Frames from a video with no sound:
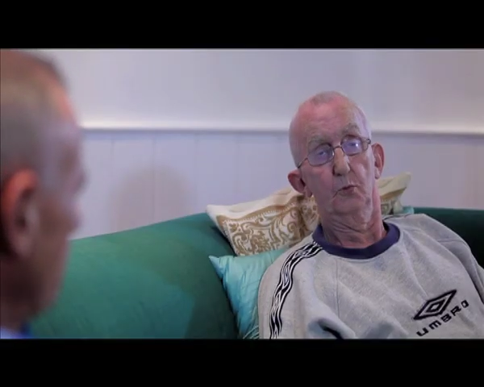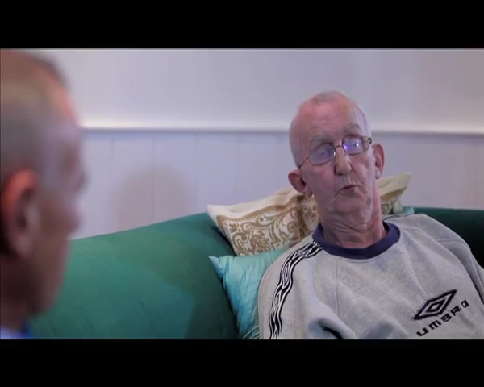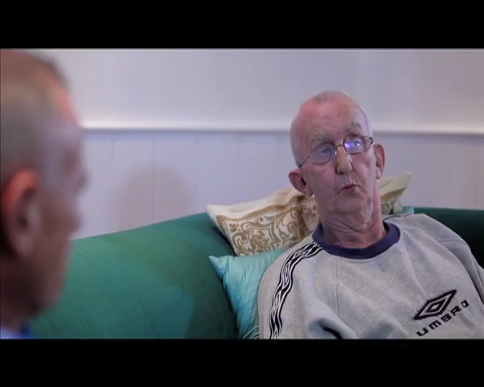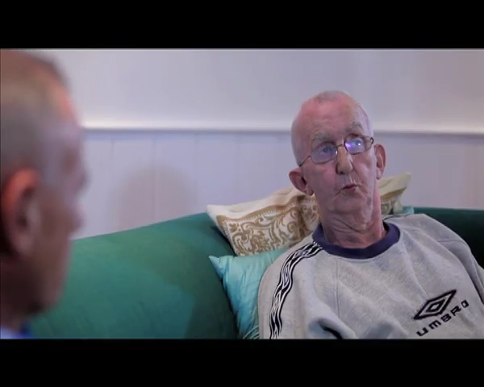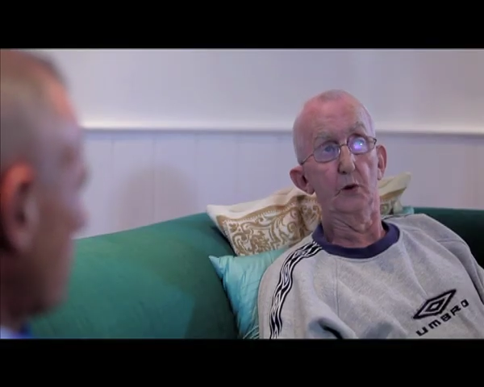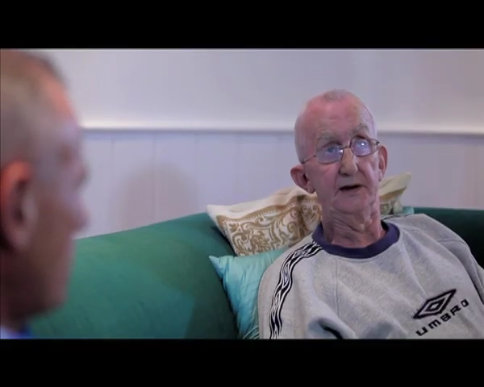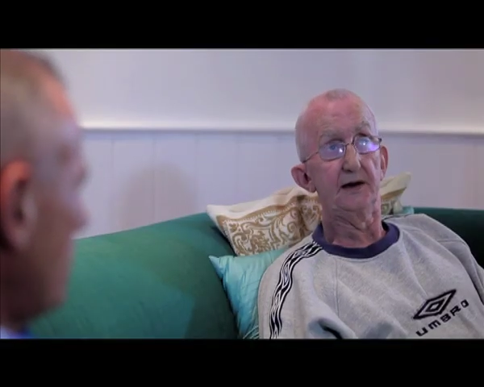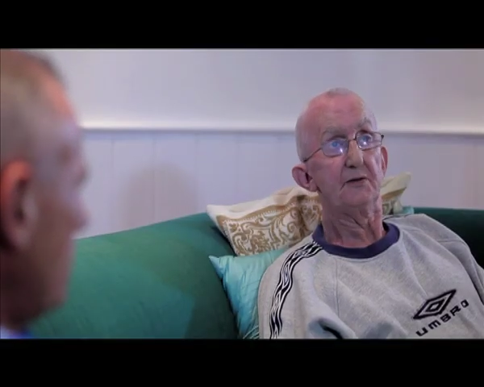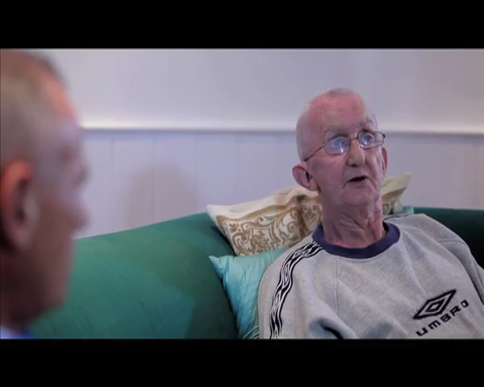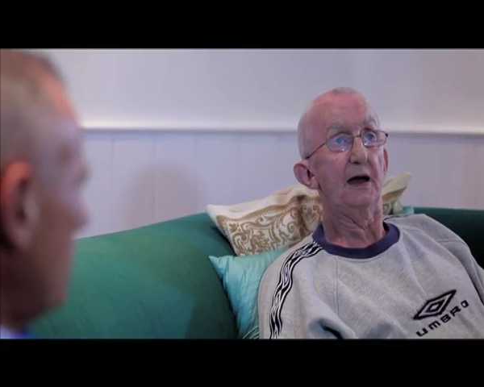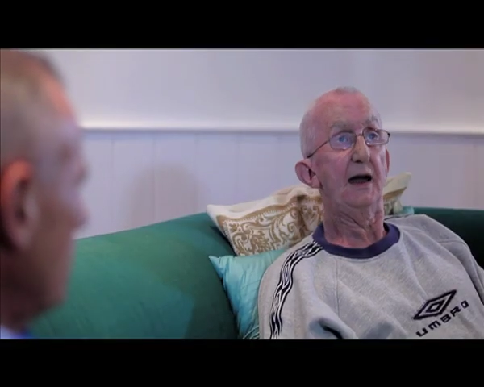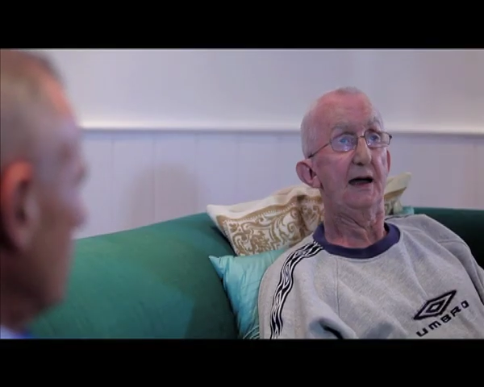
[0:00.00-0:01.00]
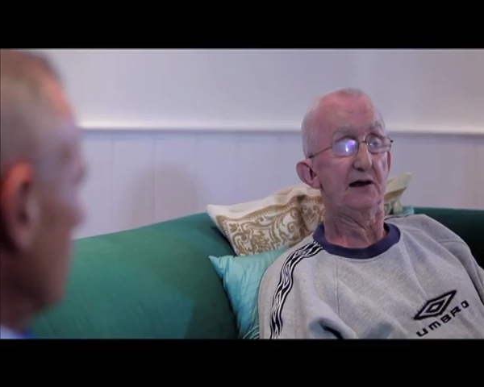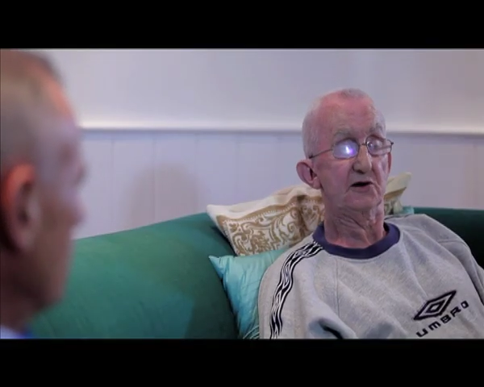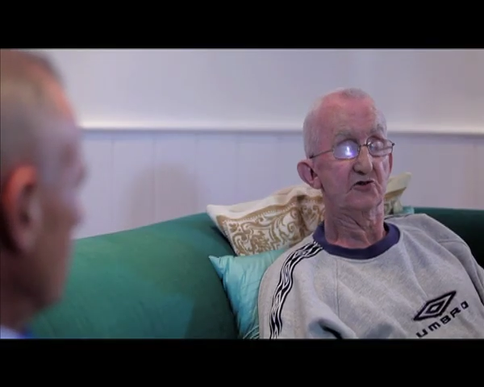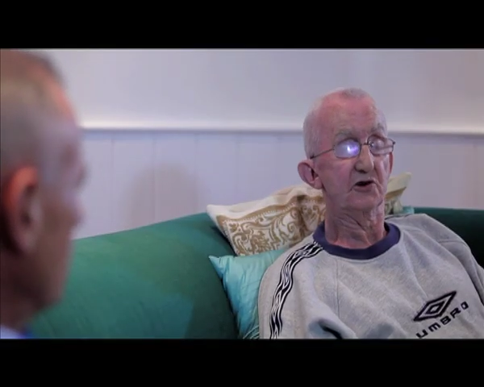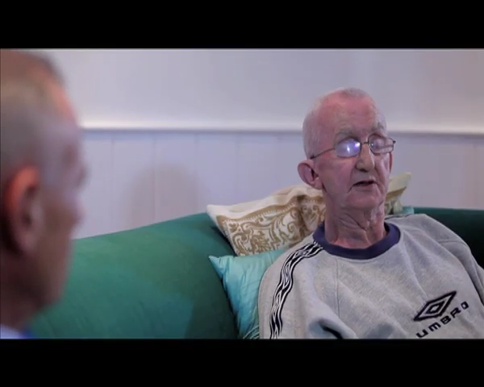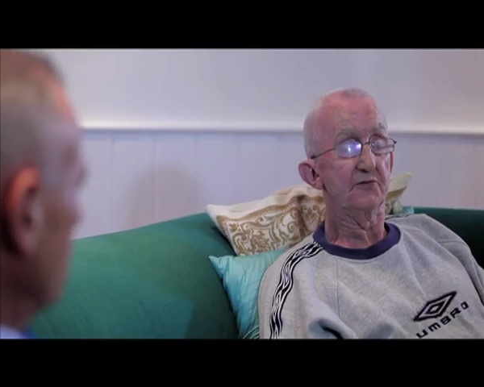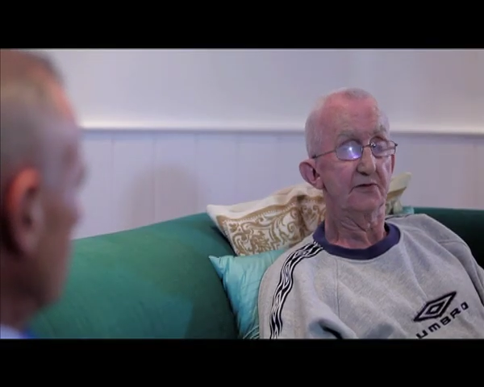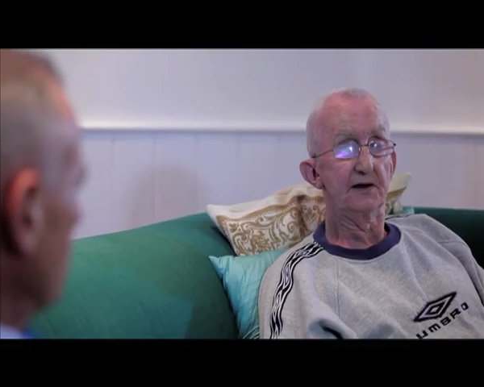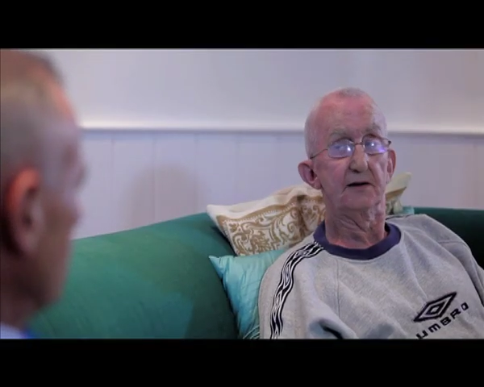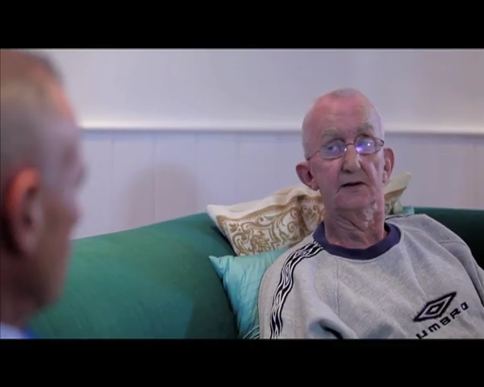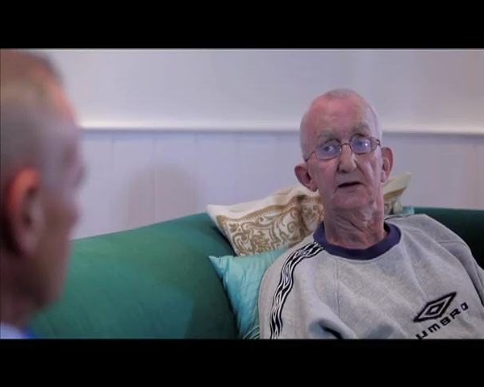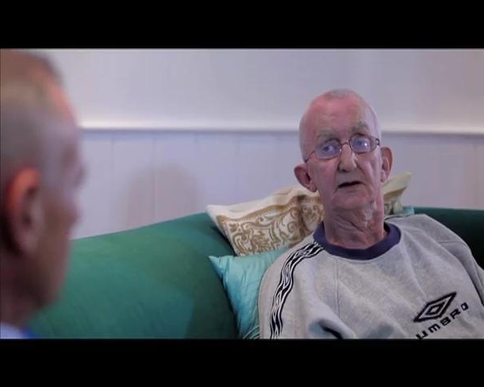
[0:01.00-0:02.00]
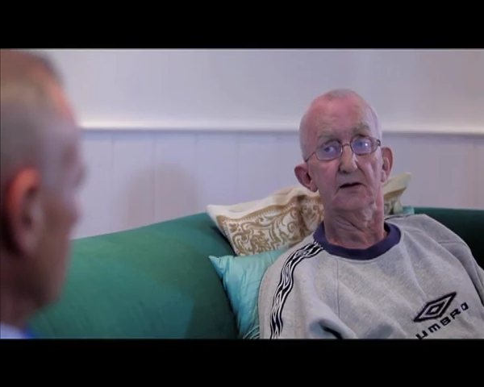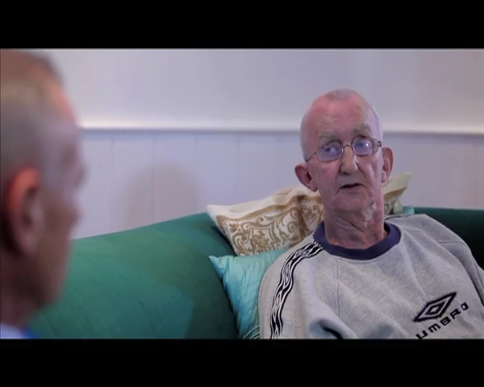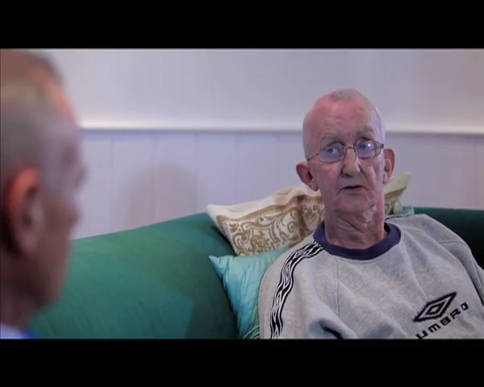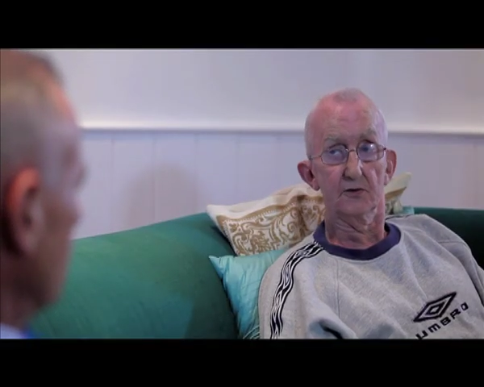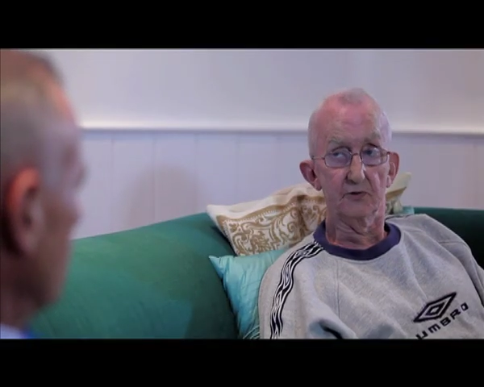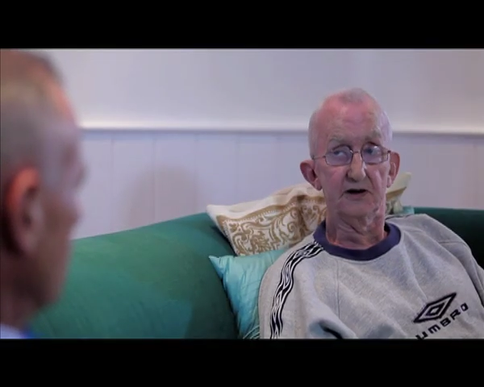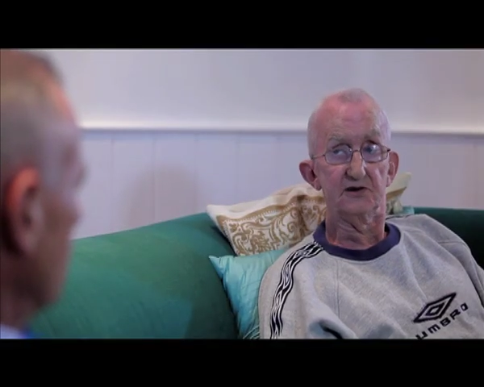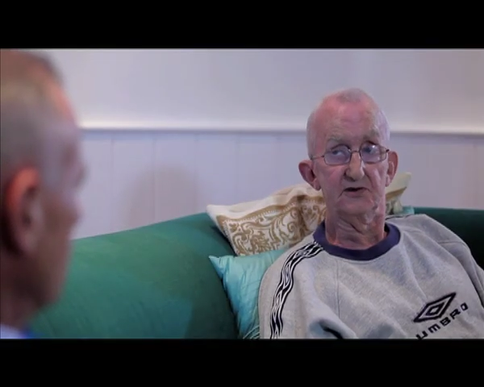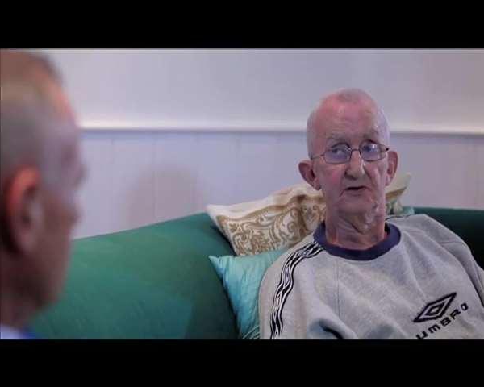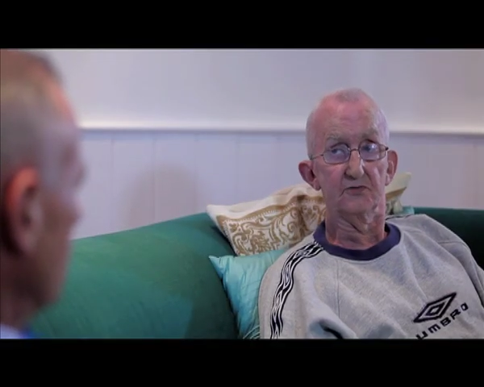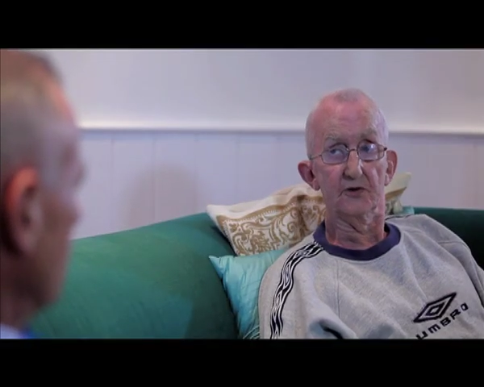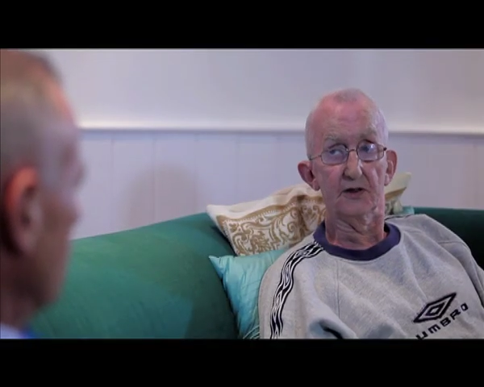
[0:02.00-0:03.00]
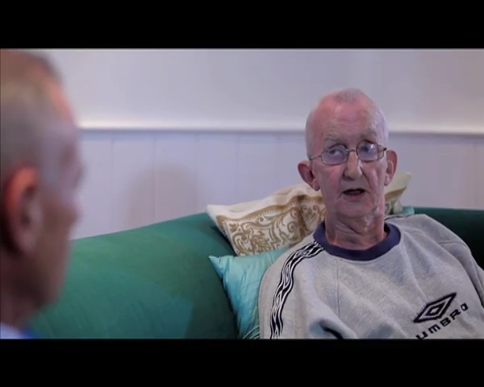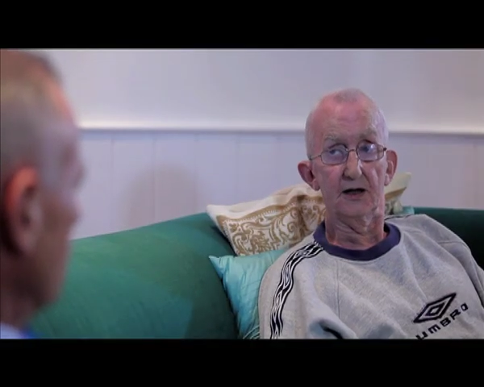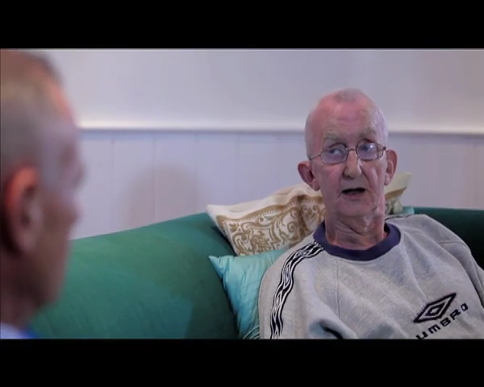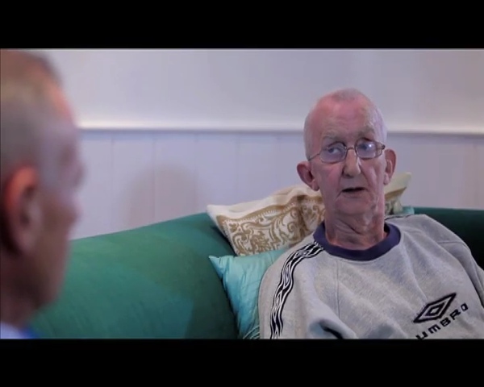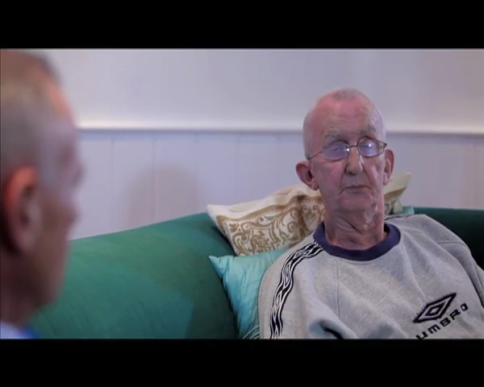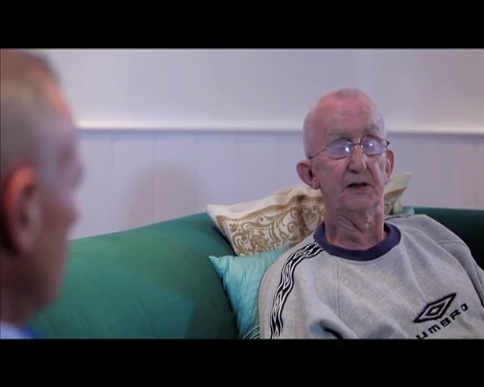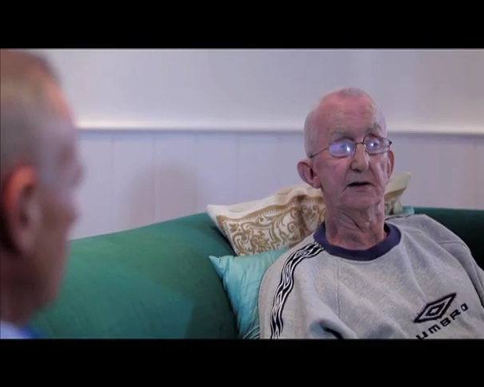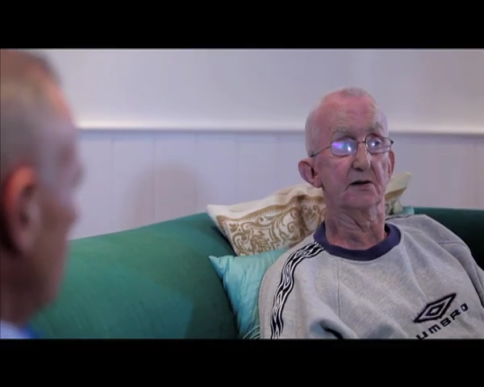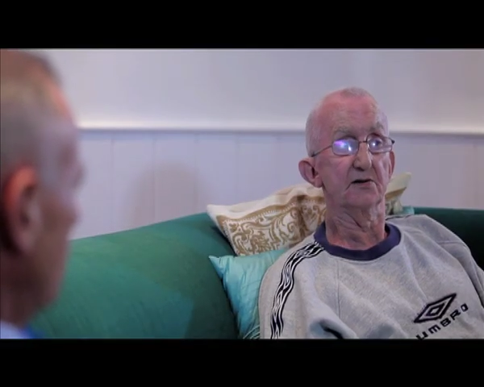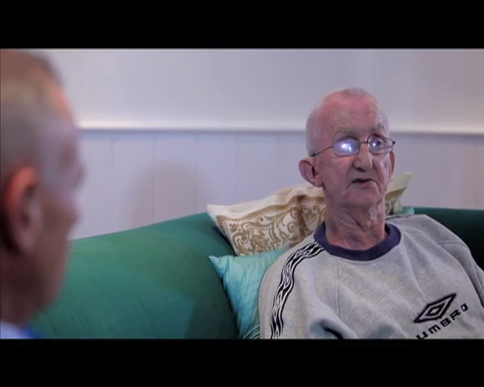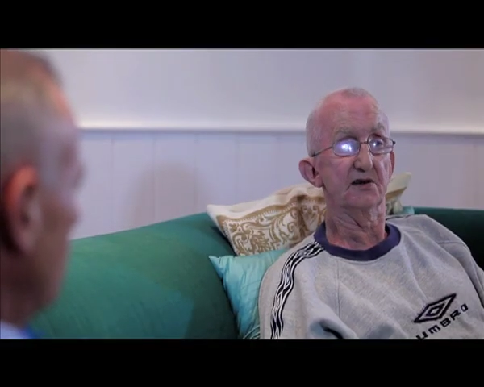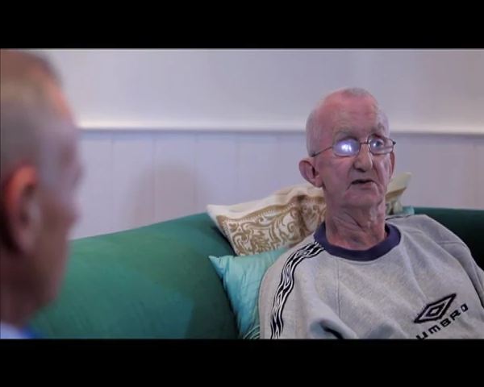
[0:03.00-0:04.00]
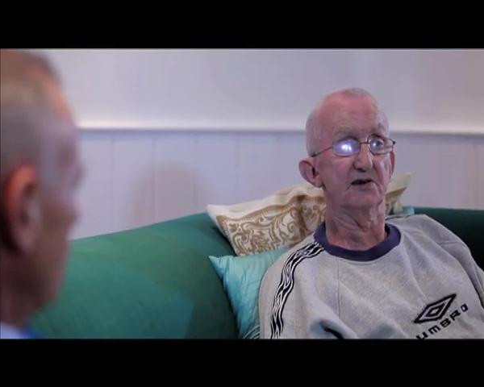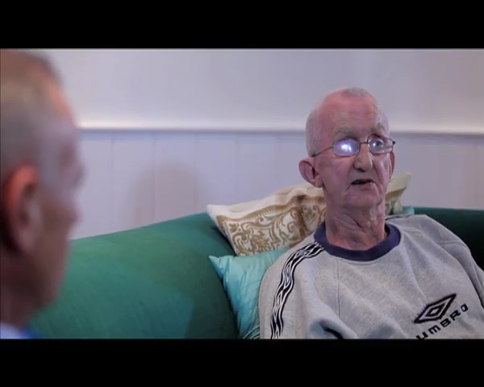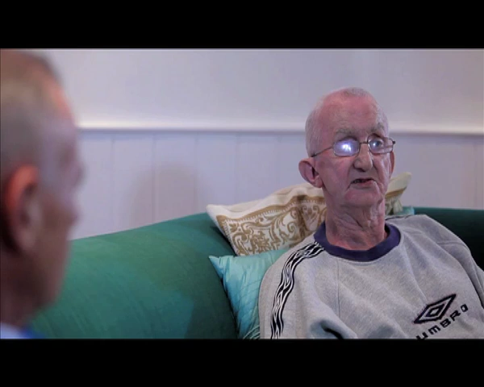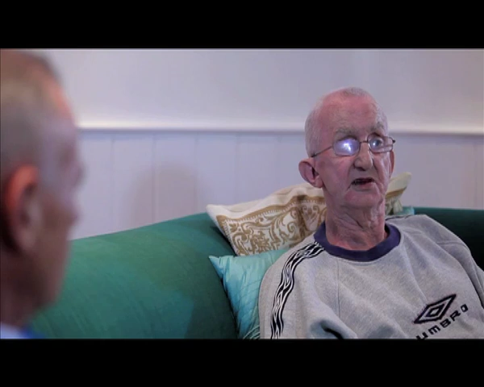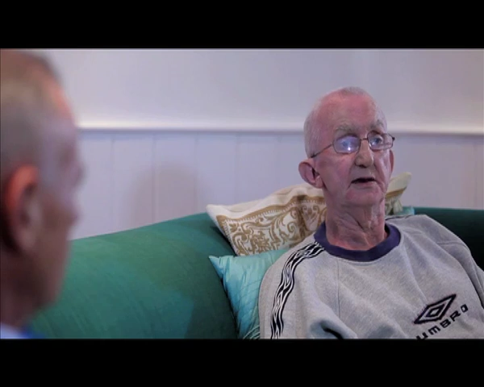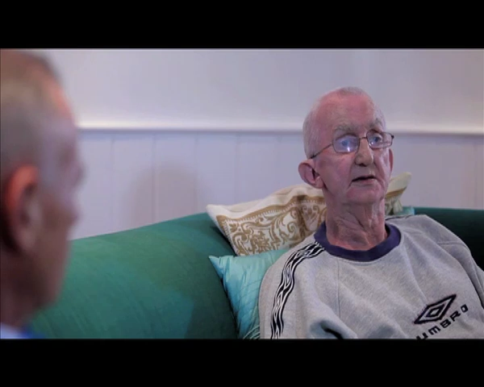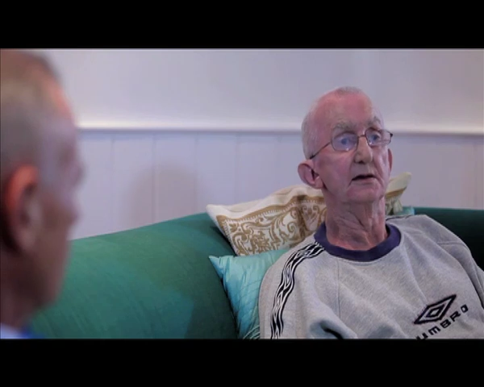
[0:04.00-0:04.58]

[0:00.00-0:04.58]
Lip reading: we never actually found out the reason for that, because, as I said,